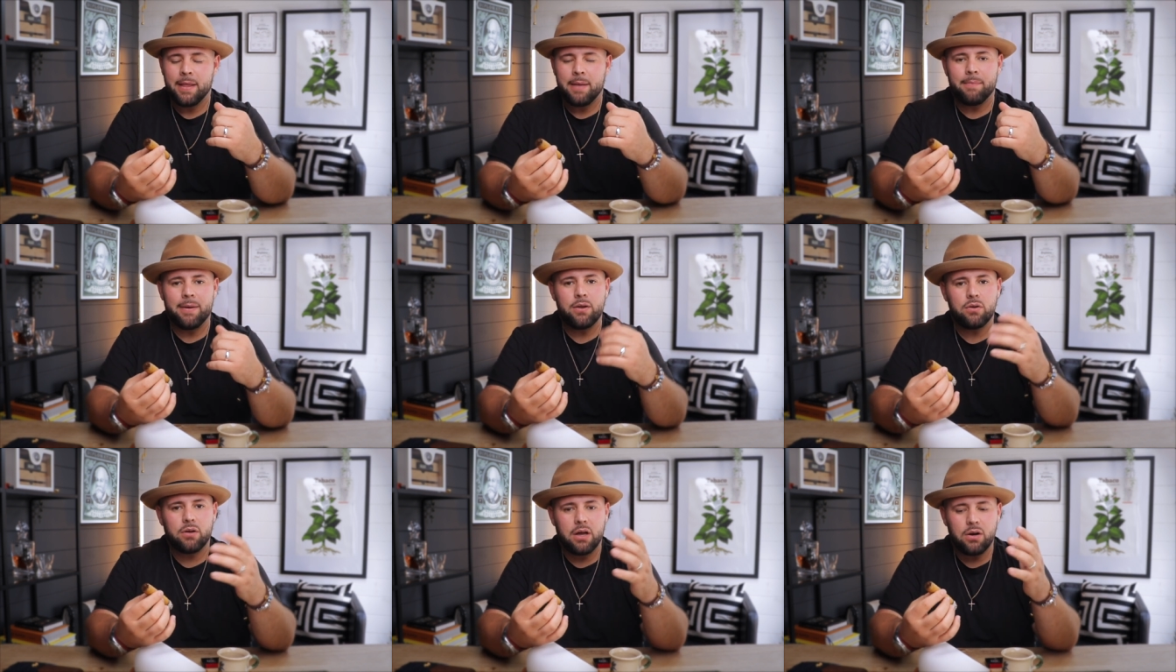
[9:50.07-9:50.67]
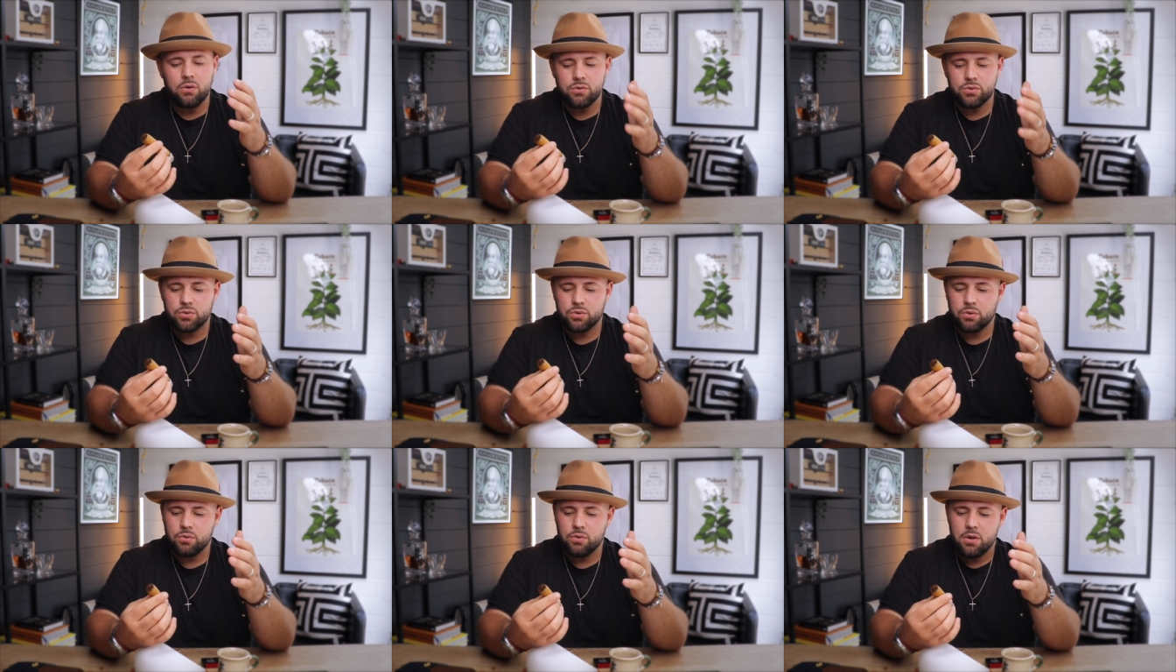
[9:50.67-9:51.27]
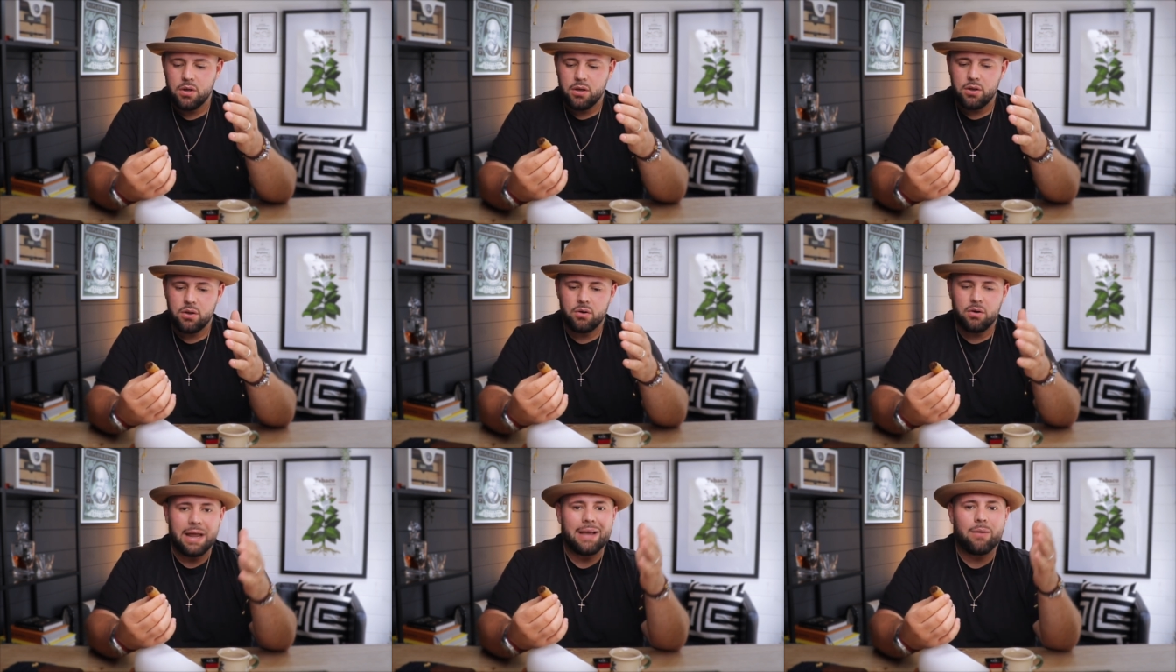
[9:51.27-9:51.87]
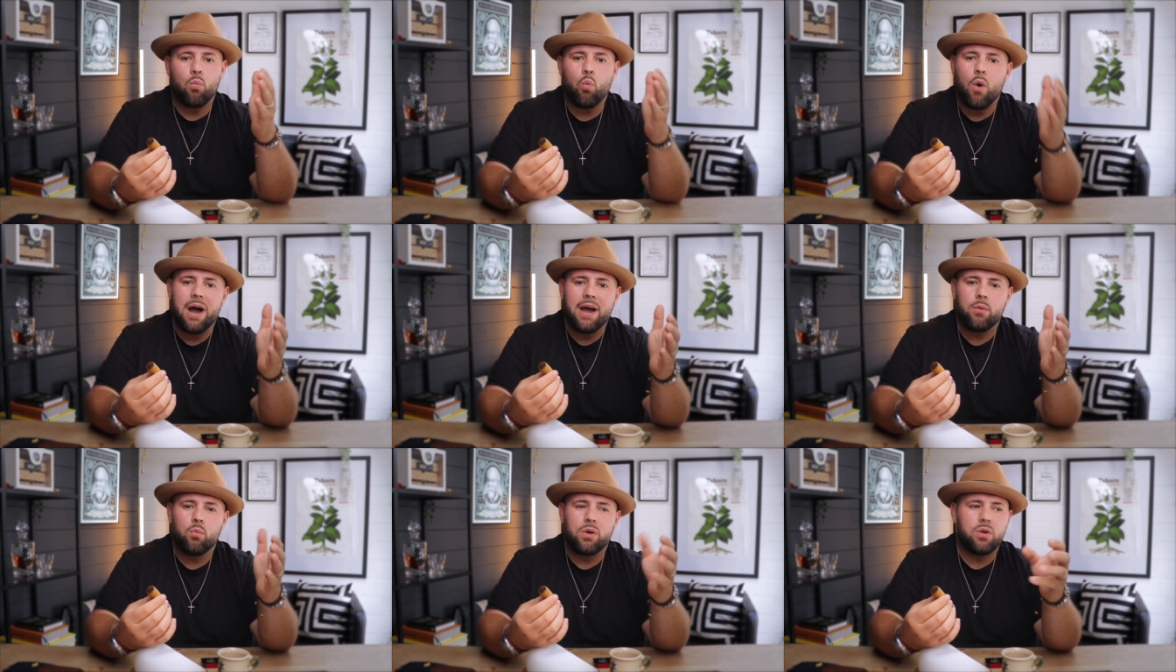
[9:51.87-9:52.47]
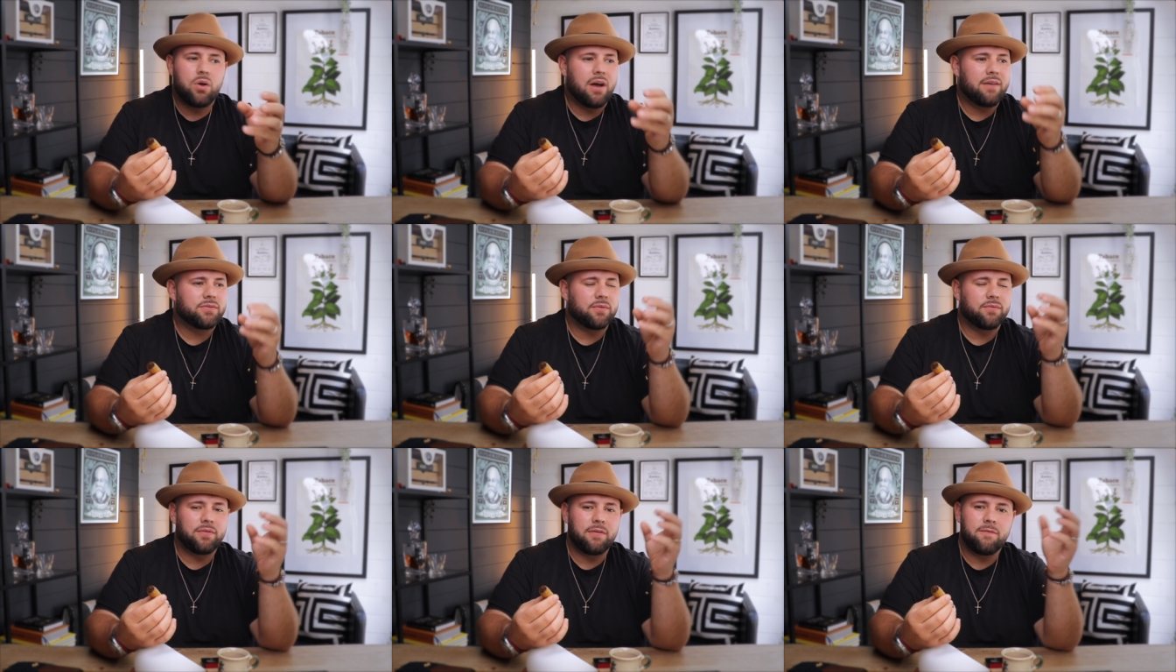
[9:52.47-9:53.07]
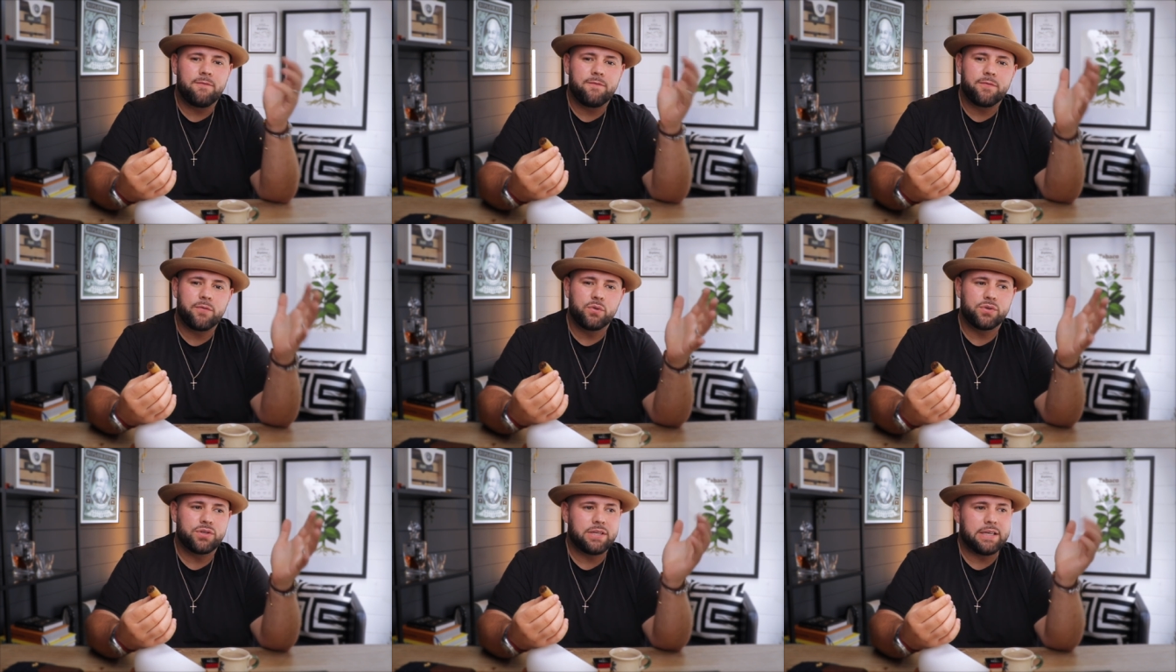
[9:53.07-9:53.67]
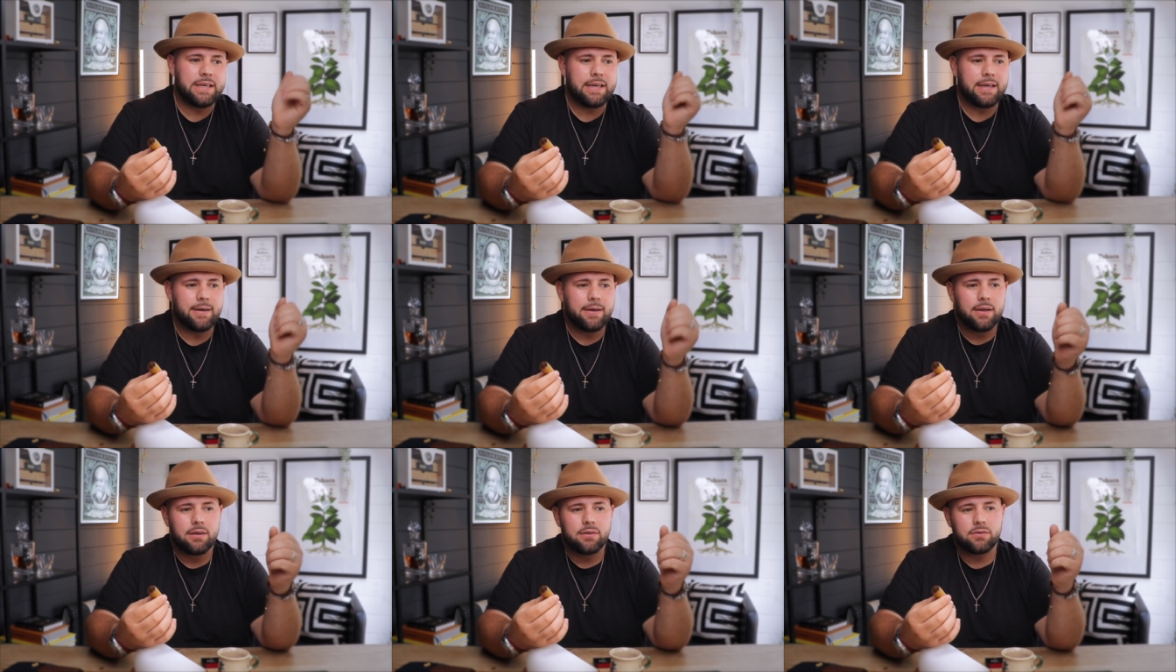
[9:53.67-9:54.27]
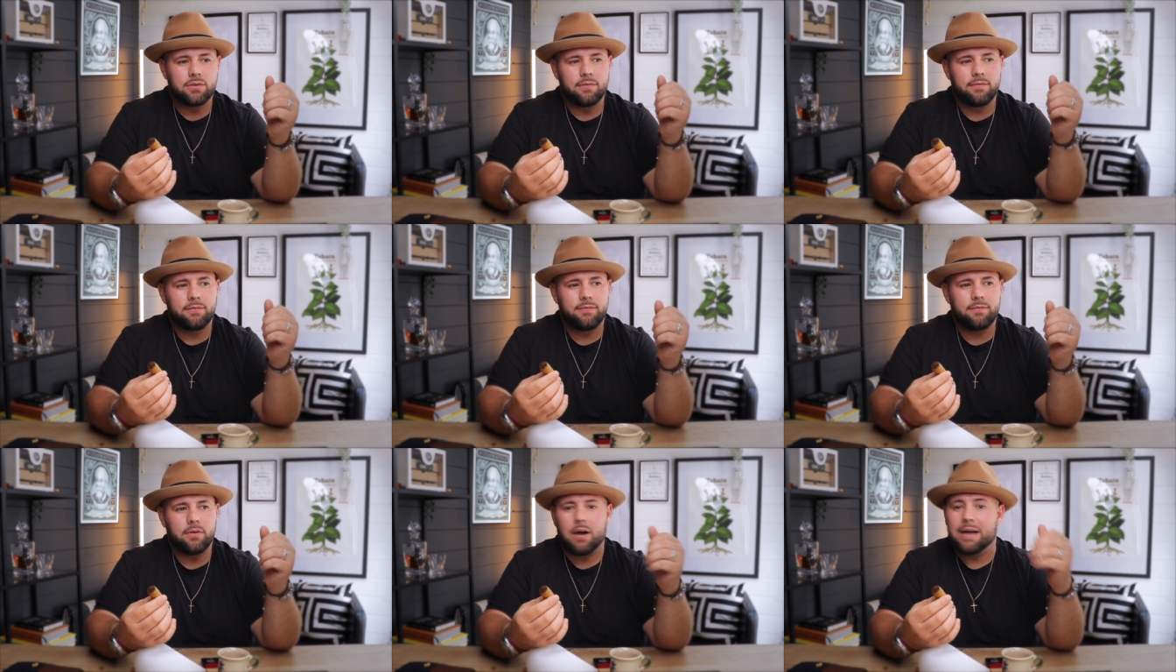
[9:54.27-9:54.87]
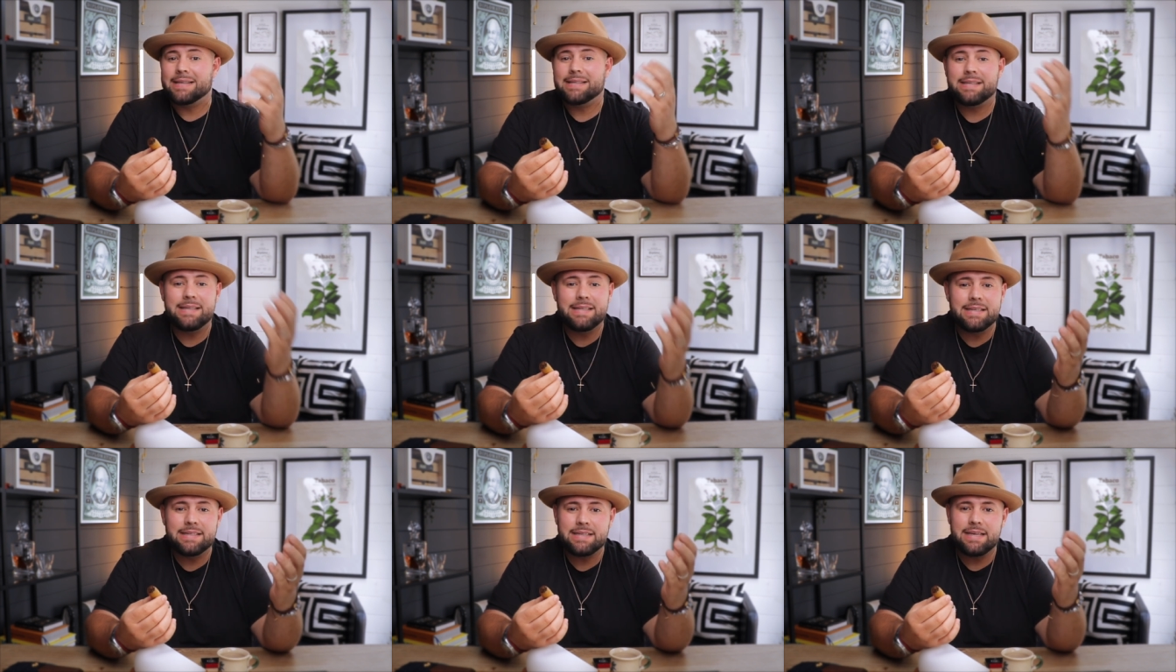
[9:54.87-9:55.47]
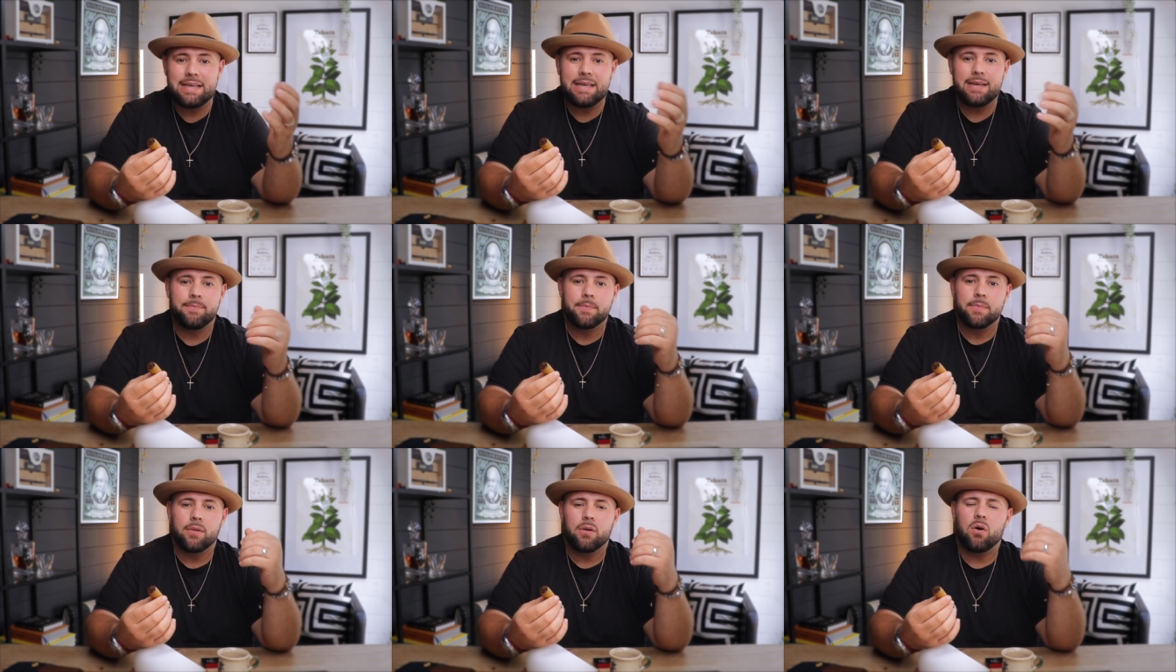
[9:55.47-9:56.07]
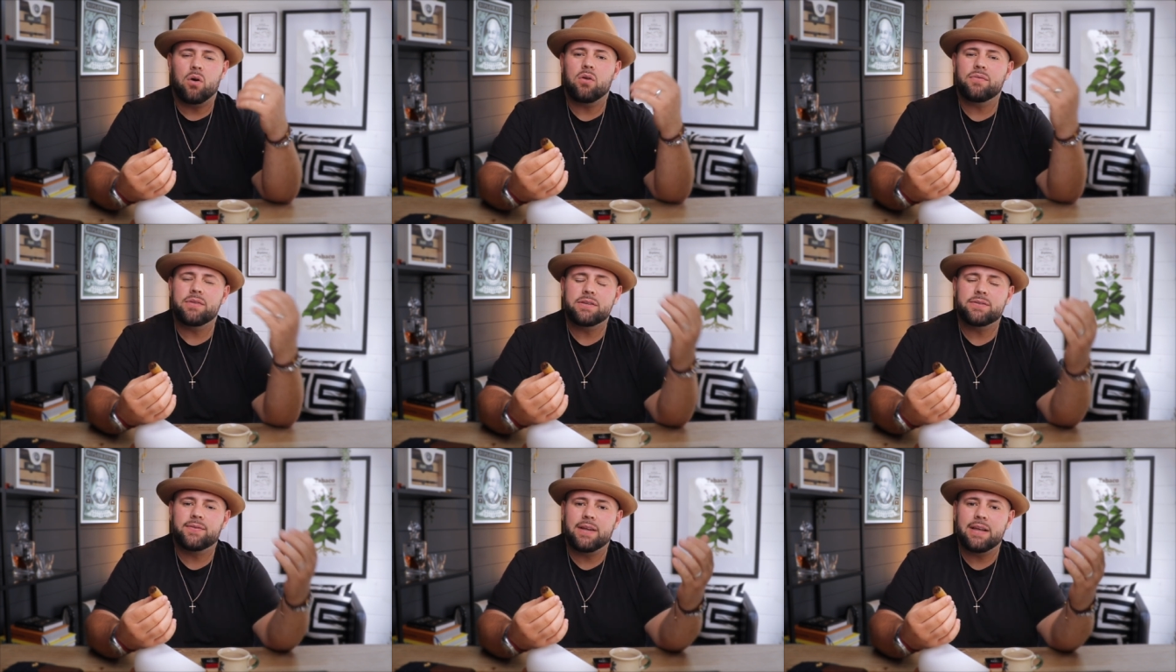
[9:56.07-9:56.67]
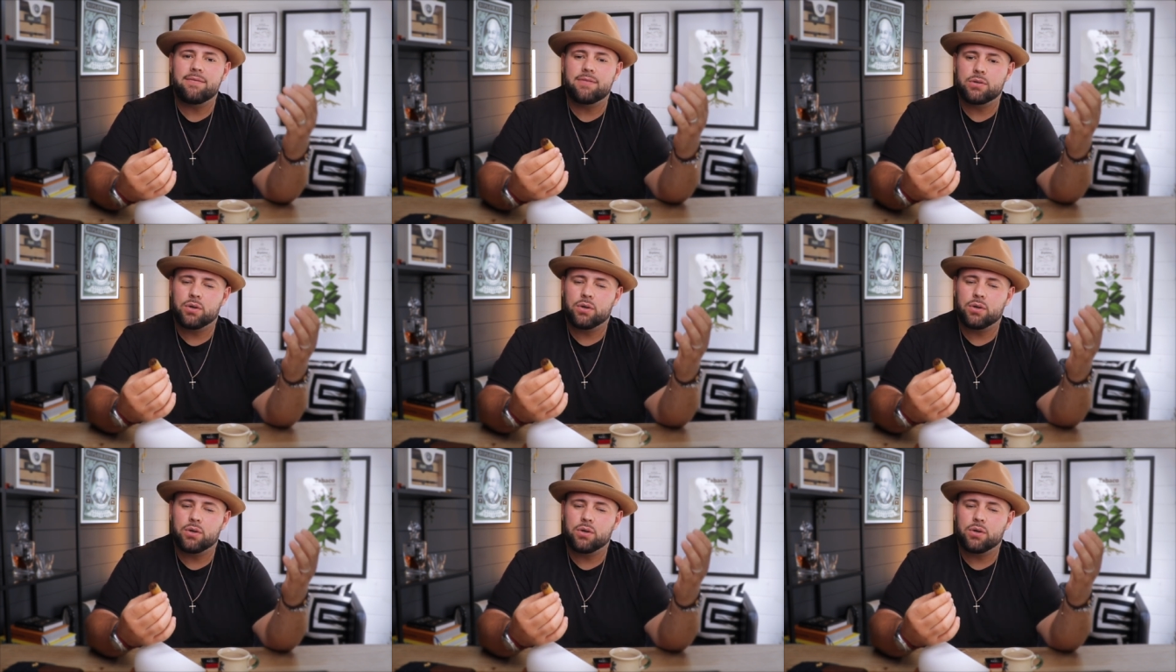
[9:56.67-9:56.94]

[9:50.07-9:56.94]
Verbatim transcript: But you can also, you know, like wine when you have something fruity, some uh, acidity, all of these flavors.